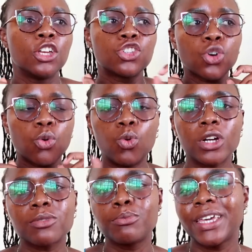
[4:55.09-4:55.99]
So
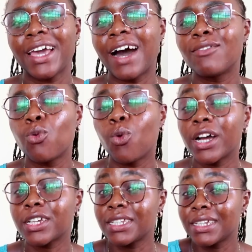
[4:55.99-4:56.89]
what may have
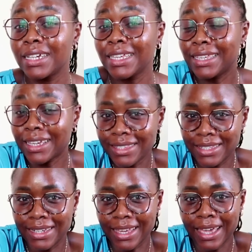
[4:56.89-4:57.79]
worked
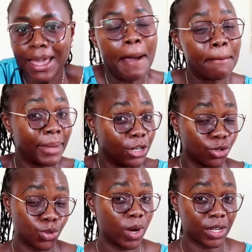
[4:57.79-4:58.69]
yesterday might
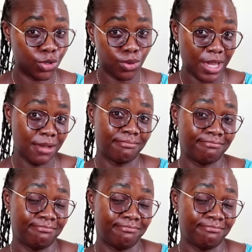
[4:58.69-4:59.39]
not work today.